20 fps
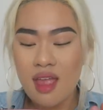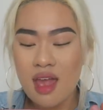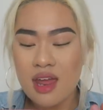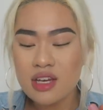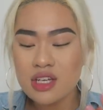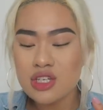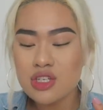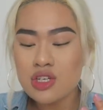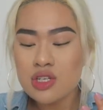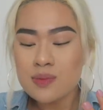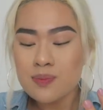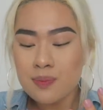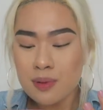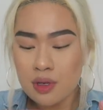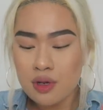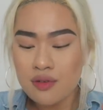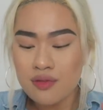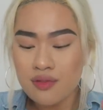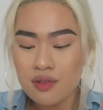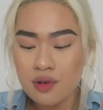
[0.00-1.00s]
And it's just
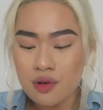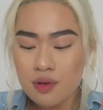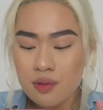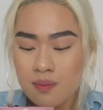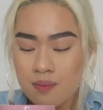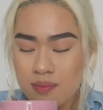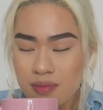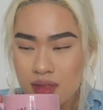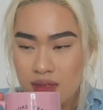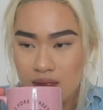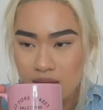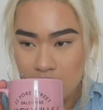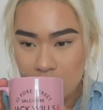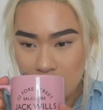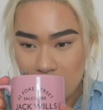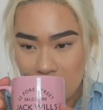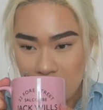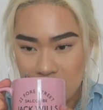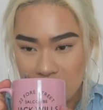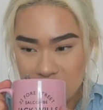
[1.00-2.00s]
beautiful.
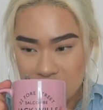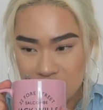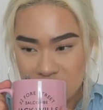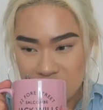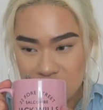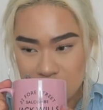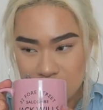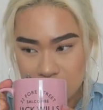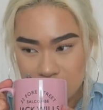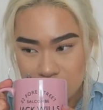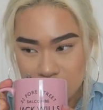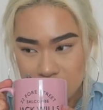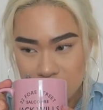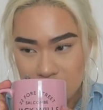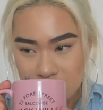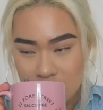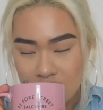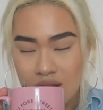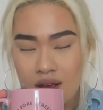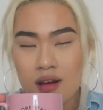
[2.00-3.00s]
And it just,
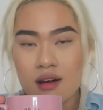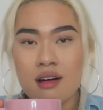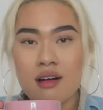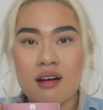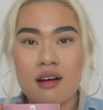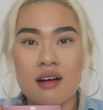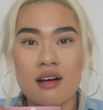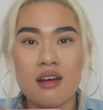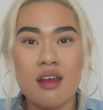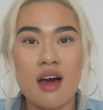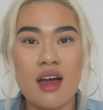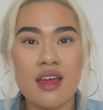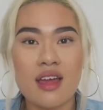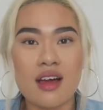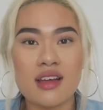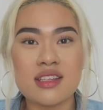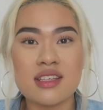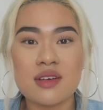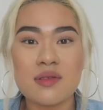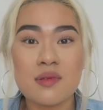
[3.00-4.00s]
oh, like,
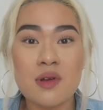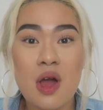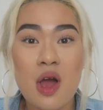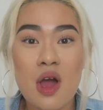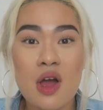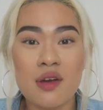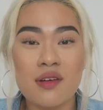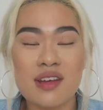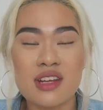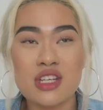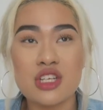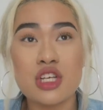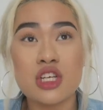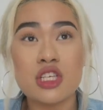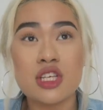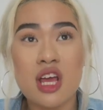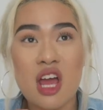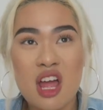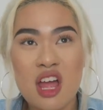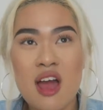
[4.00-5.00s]
I don't know. It's
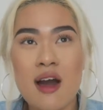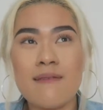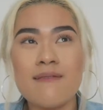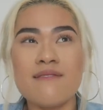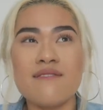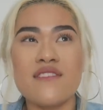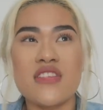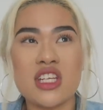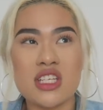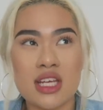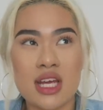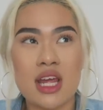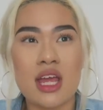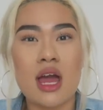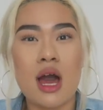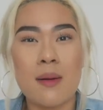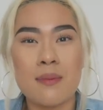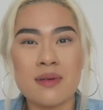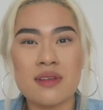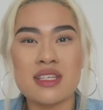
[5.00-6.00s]
just a comforting
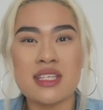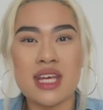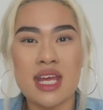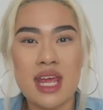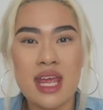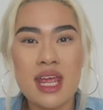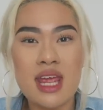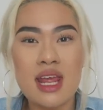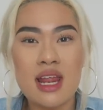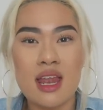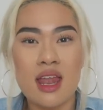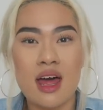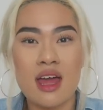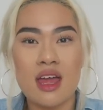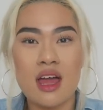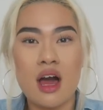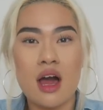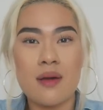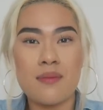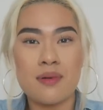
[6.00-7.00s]
cup of tea.
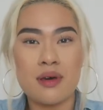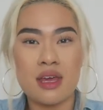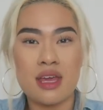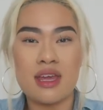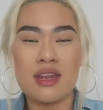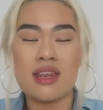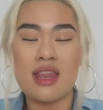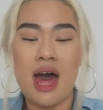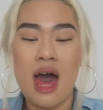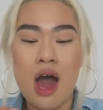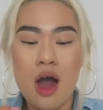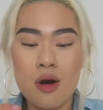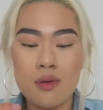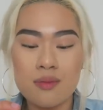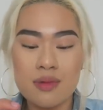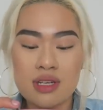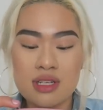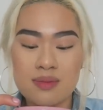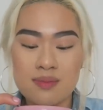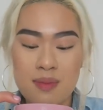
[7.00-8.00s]
Like, I put in the
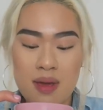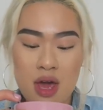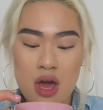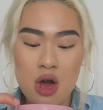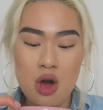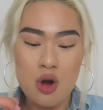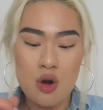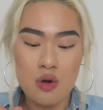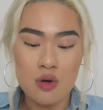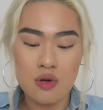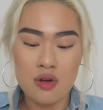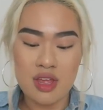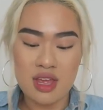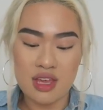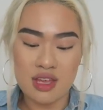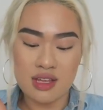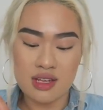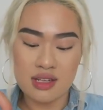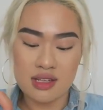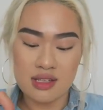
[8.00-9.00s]
almond
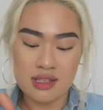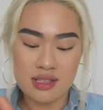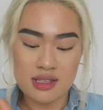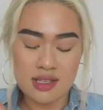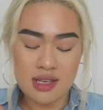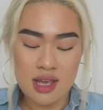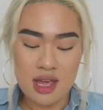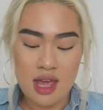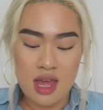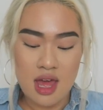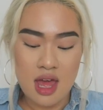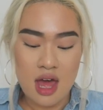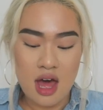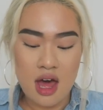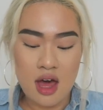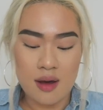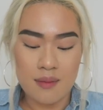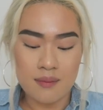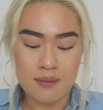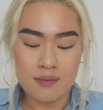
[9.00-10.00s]
milk and
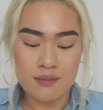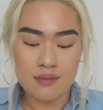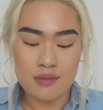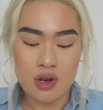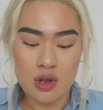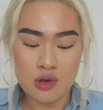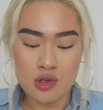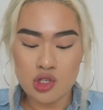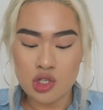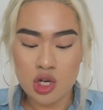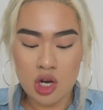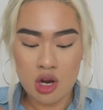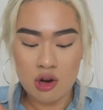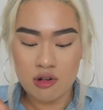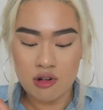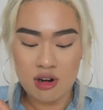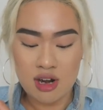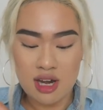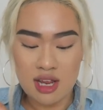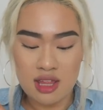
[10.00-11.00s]
um, no
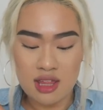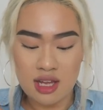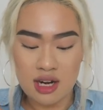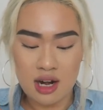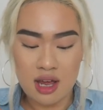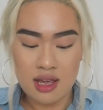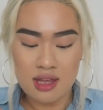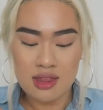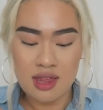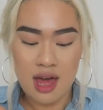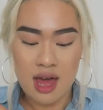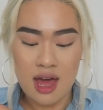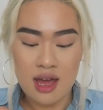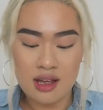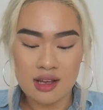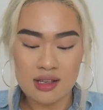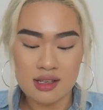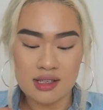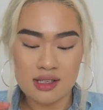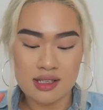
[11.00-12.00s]
sugar or anything like that,
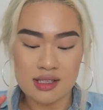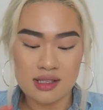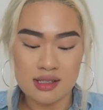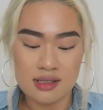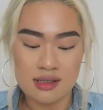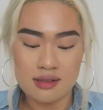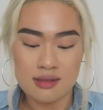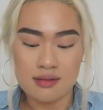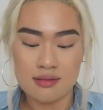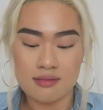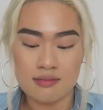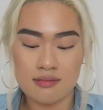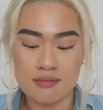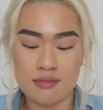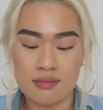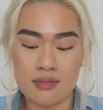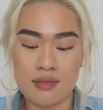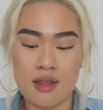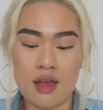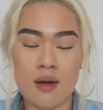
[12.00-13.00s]
because
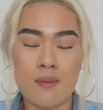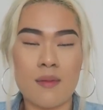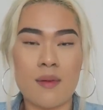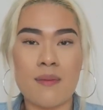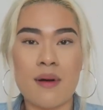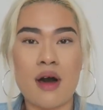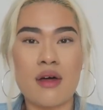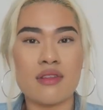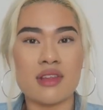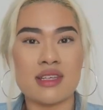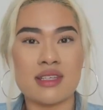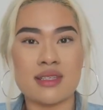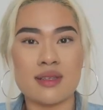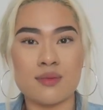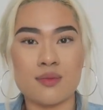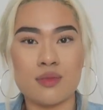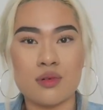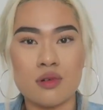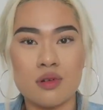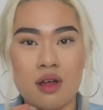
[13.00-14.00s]
I'm about this
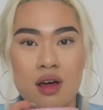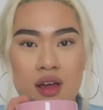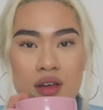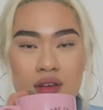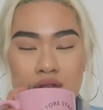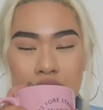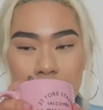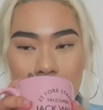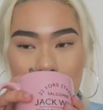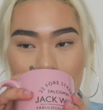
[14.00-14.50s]
simple life.